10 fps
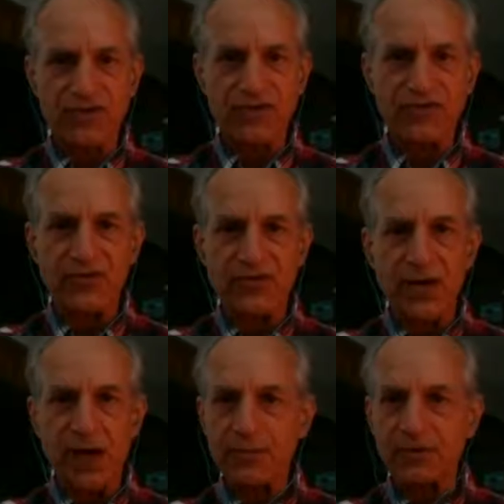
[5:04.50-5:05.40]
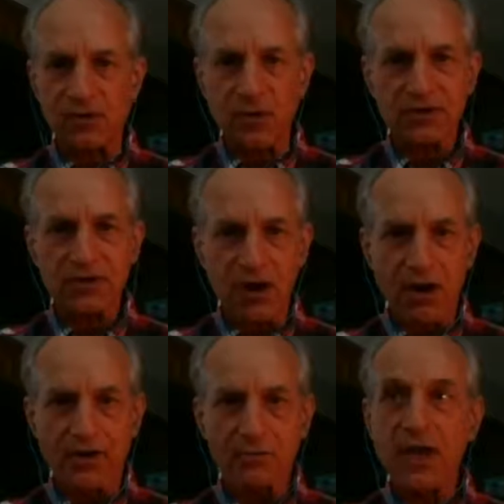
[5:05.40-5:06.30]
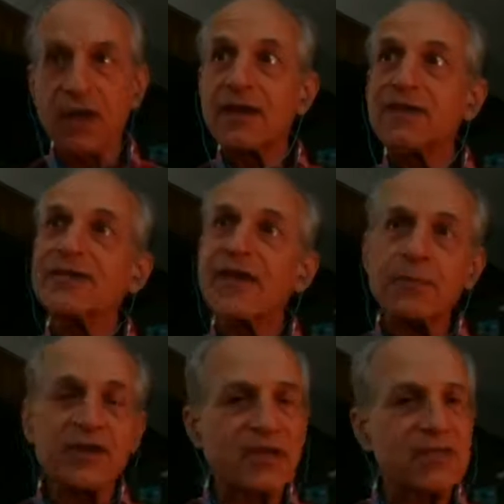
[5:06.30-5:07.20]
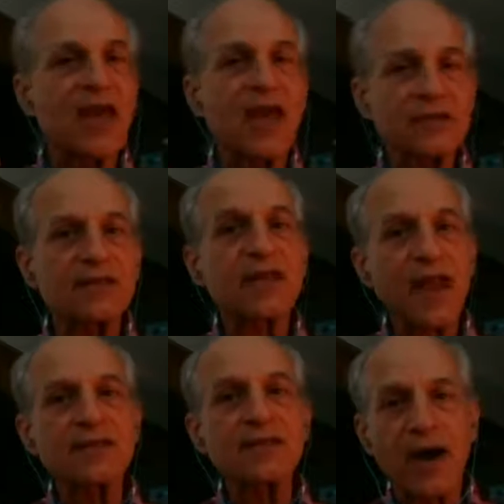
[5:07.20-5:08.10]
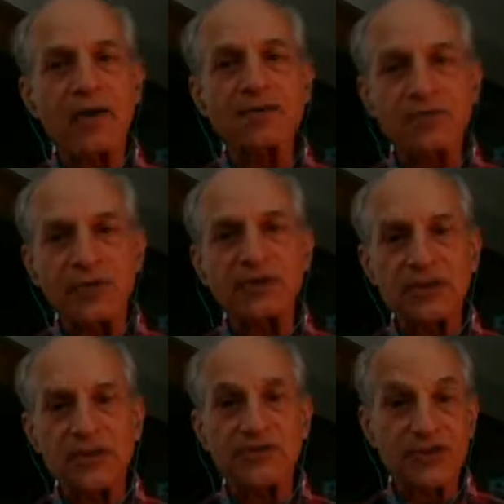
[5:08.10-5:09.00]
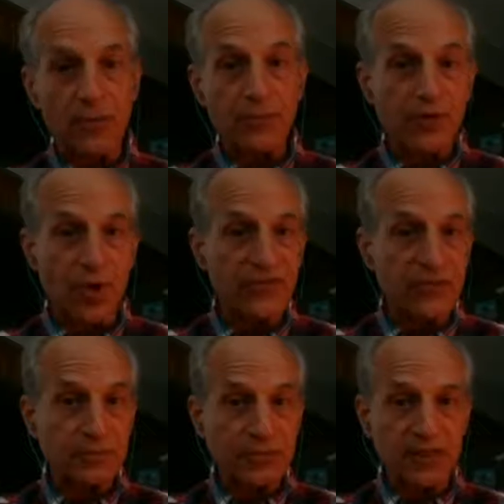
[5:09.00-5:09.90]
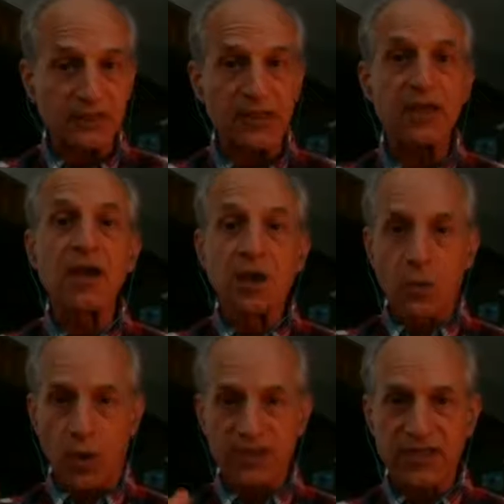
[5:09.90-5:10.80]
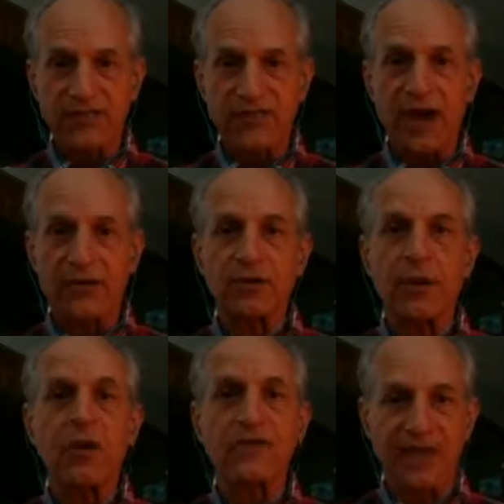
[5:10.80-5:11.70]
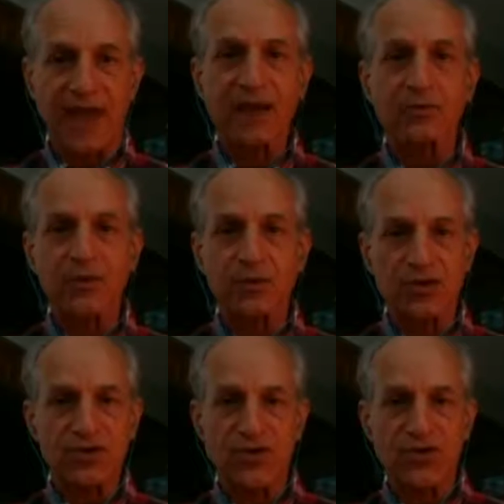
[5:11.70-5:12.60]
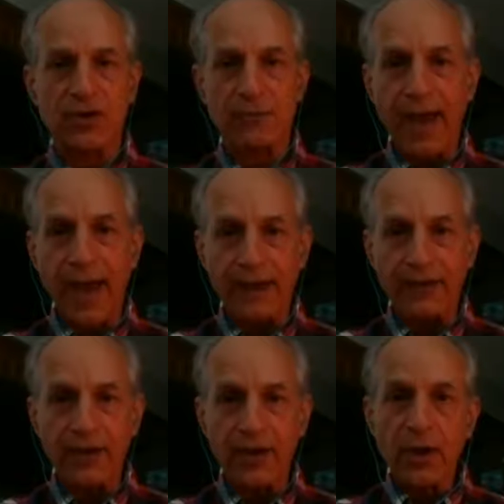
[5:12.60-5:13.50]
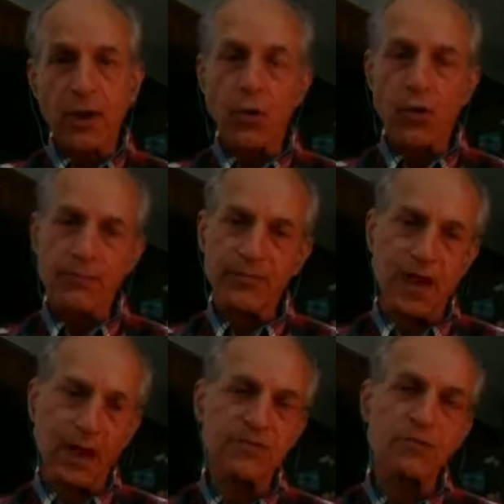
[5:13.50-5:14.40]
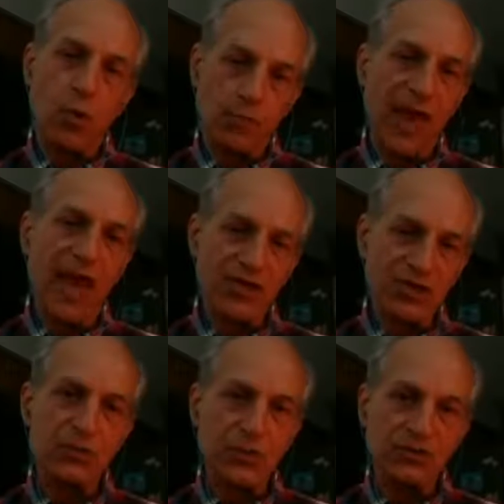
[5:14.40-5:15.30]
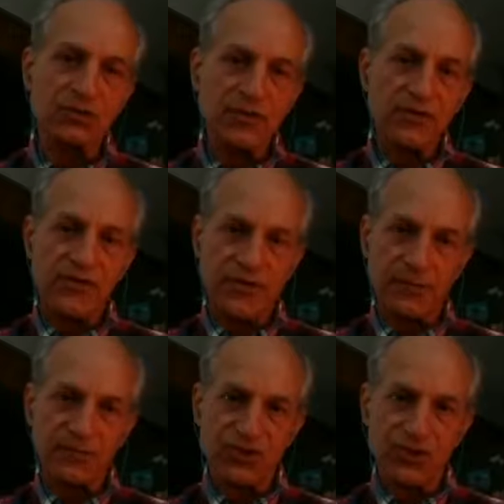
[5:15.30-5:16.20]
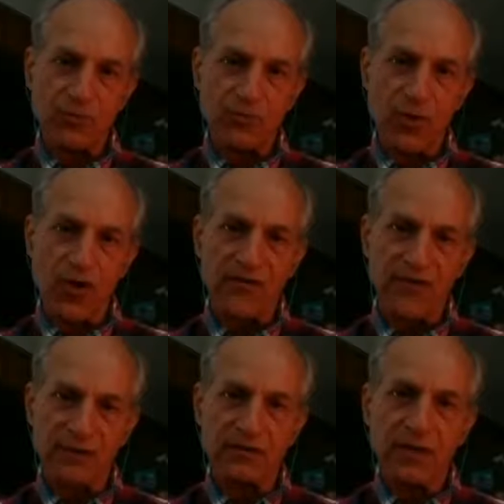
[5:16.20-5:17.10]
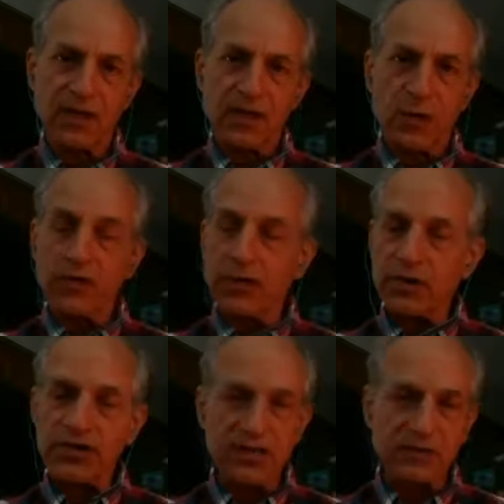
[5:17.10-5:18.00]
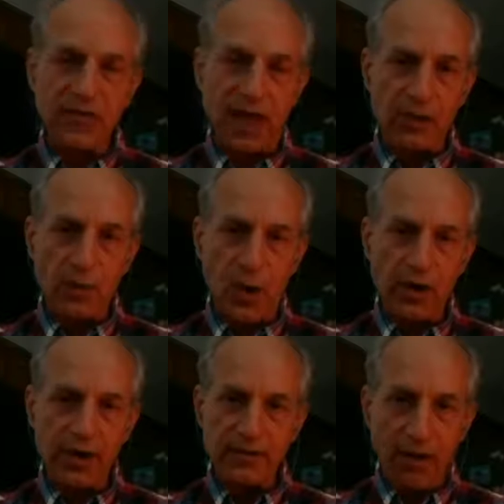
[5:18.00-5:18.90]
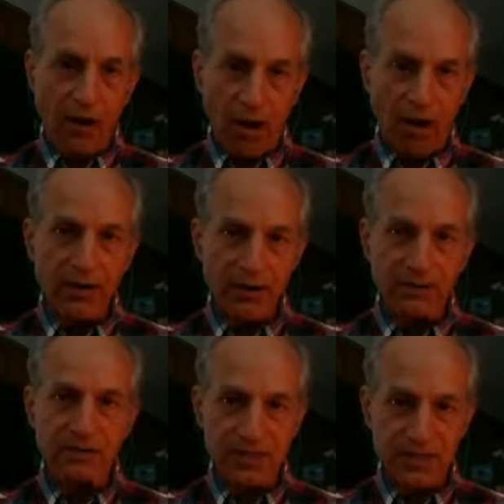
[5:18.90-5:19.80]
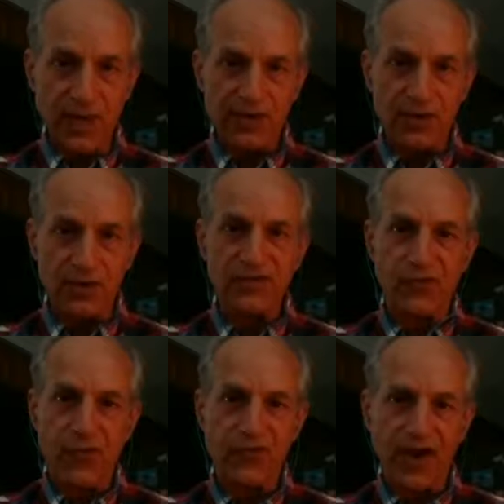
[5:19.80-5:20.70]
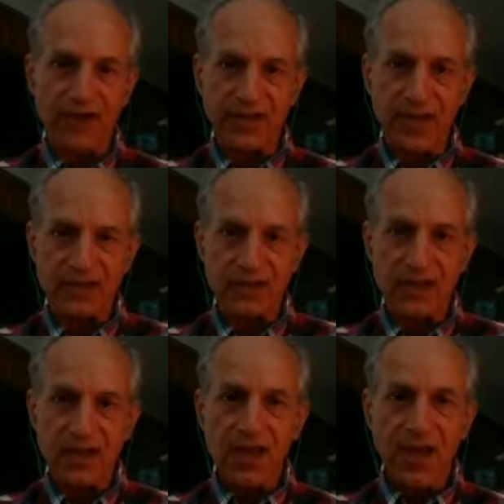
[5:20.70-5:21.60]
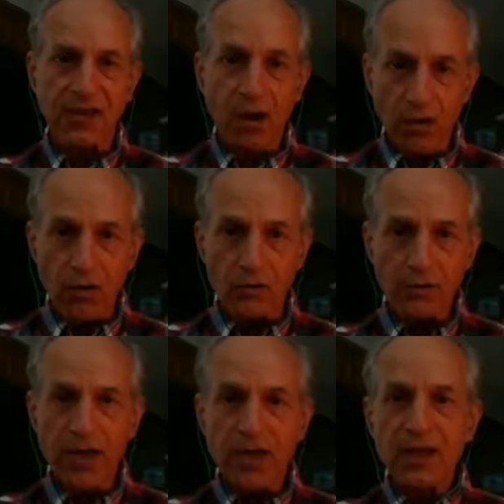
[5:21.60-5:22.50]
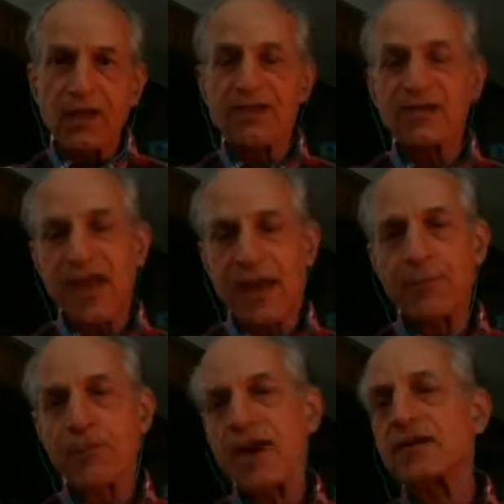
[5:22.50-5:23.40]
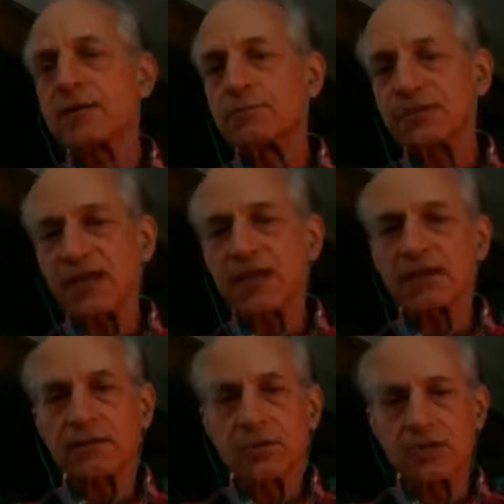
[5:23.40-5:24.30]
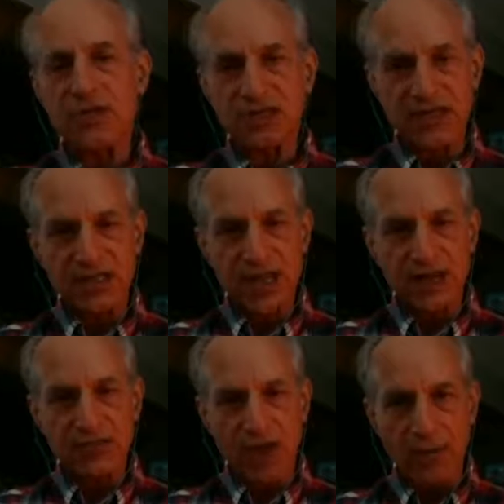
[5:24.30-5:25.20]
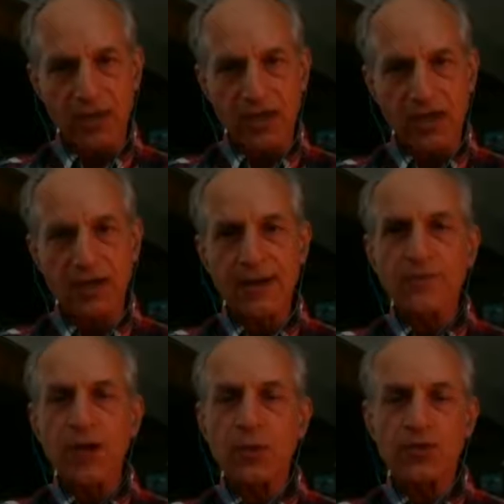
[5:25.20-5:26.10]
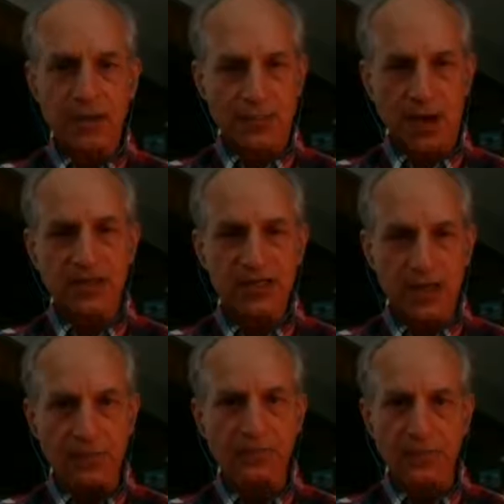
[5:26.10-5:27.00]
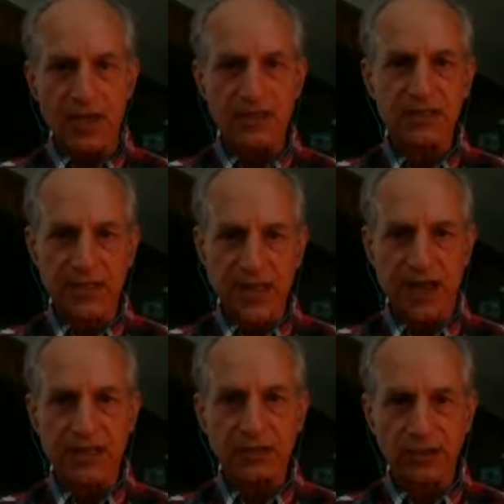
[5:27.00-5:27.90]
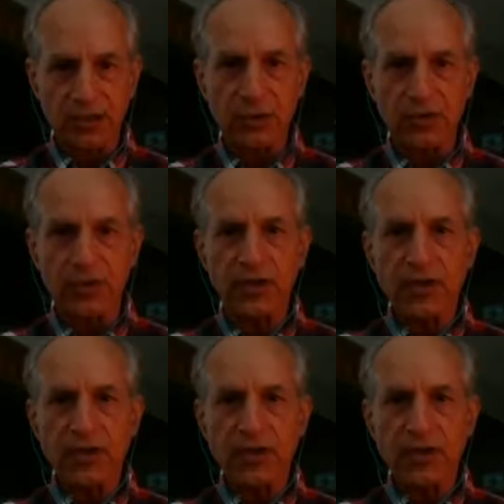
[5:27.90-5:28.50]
for the first time in a long time, they begin to entertain the possibility of jumping off completely once they've gotten off down to a certain amount where it becomes more manageable for them to jump off. And although it's still not a walk in the park to spend those 4 or 5 days at home, the taperaid complete, which is the second remedy, with some other supplements that I include